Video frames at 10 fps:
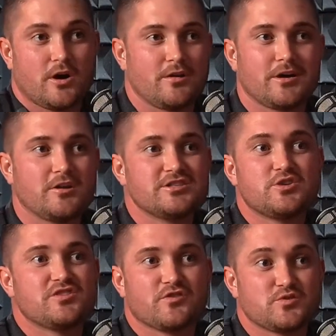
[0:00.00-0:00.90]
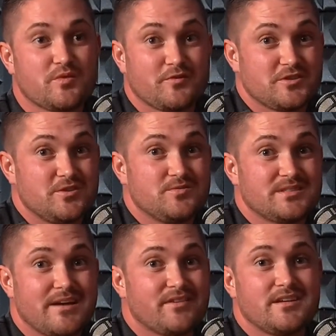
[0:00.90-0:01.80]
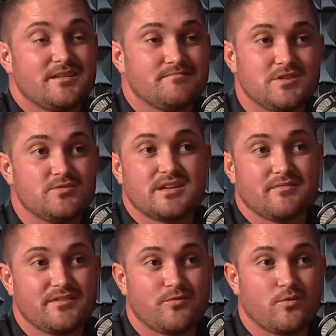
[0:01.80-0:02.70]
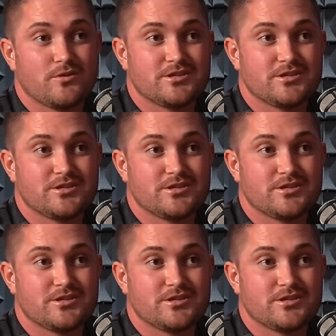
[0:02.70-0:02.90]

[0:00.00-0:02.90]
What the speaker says: I'll just do this first one for $270, $274,